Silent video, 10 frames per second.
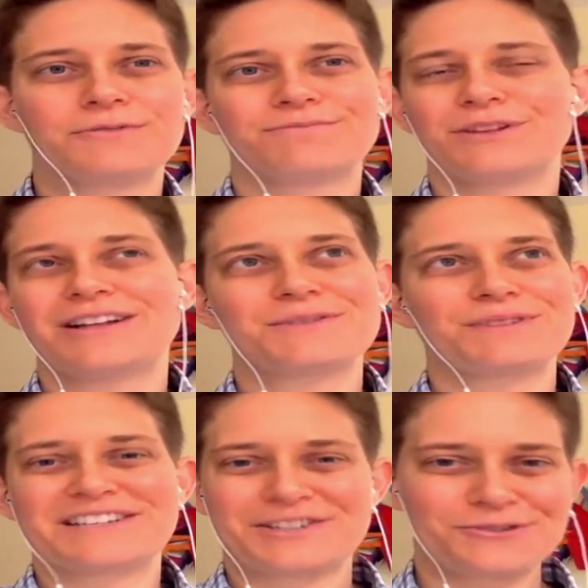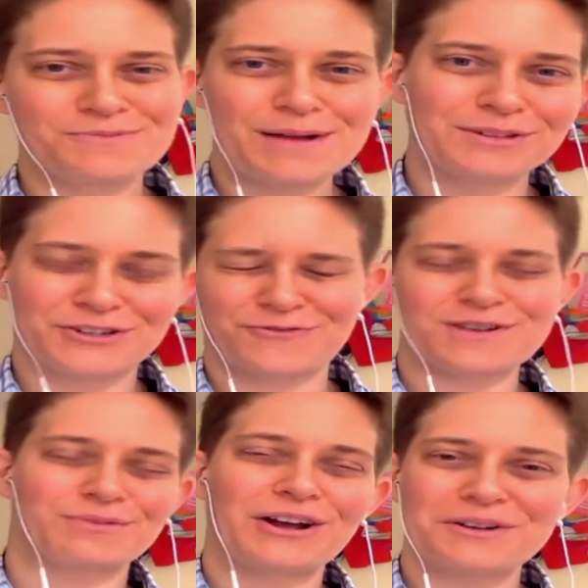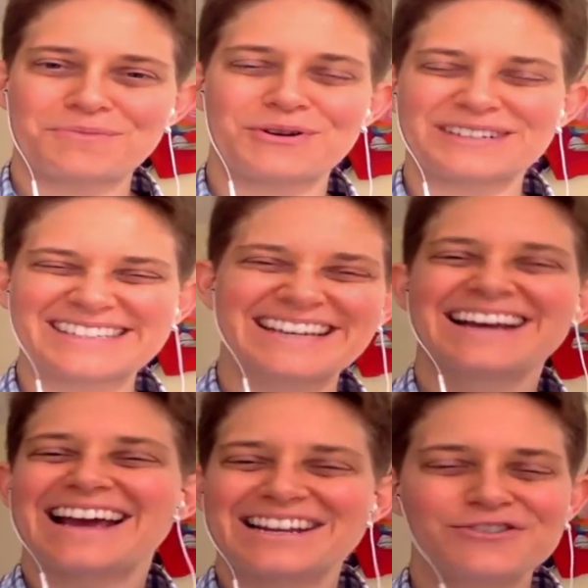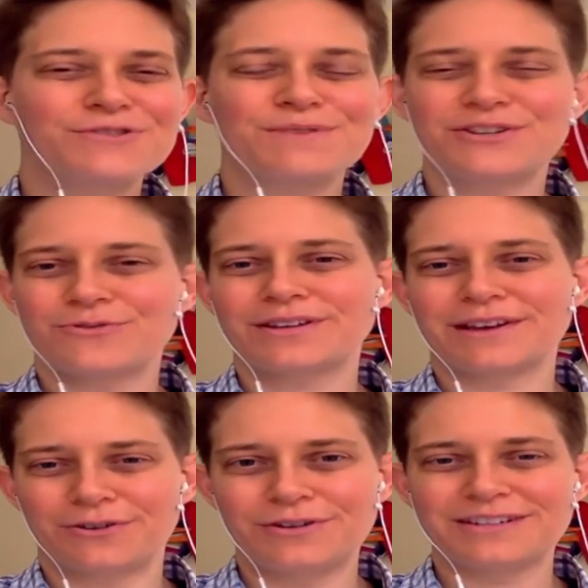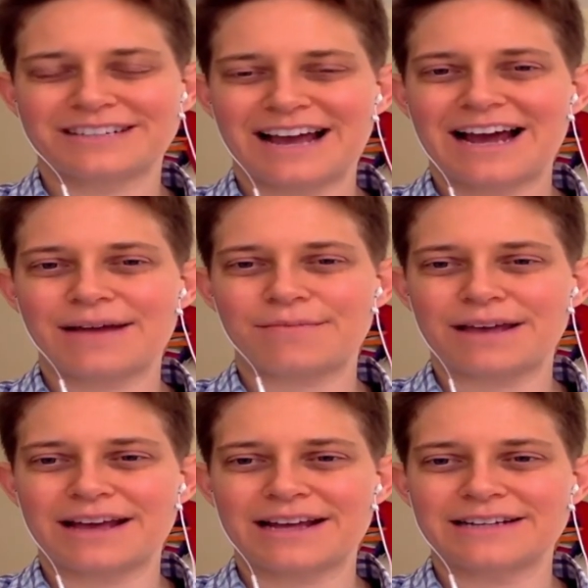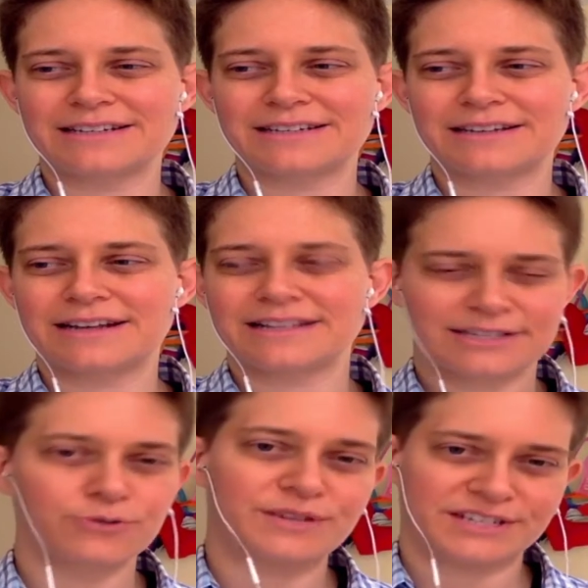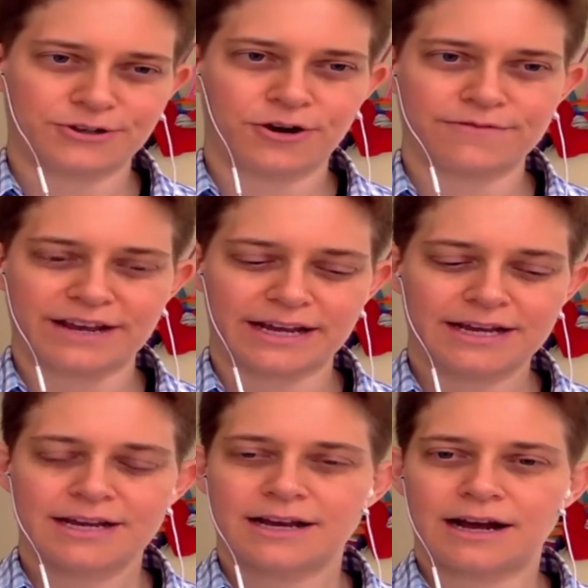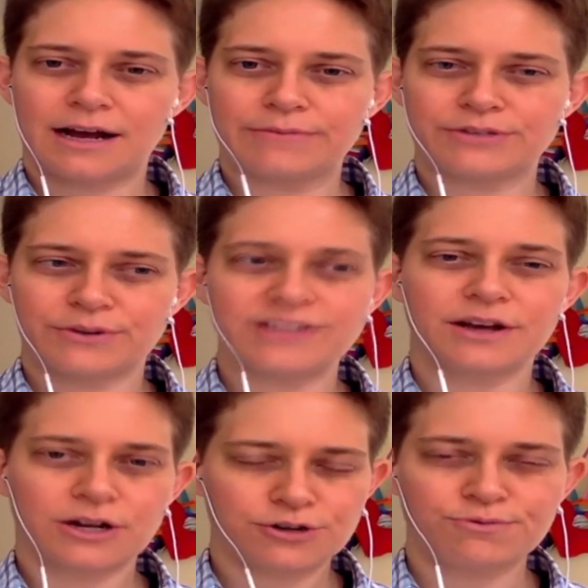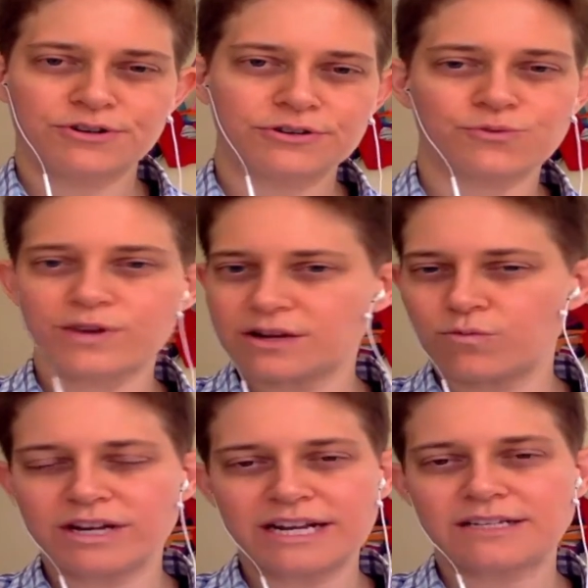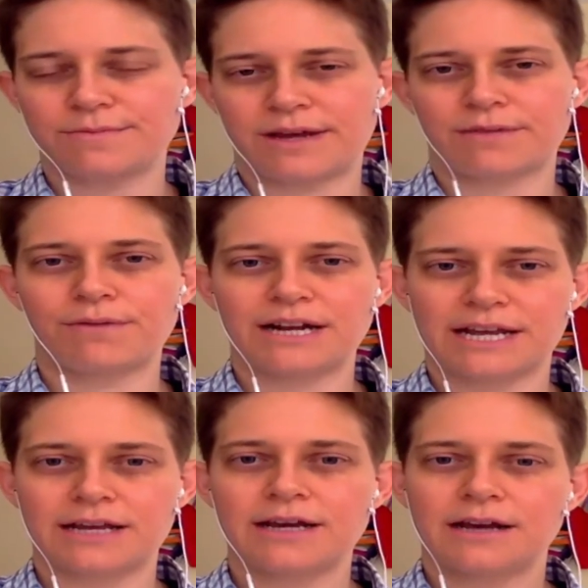lots of places will publish free blog posts, and you could be doing that all the time and still be starving. So as entrepreneurs, we need to make money.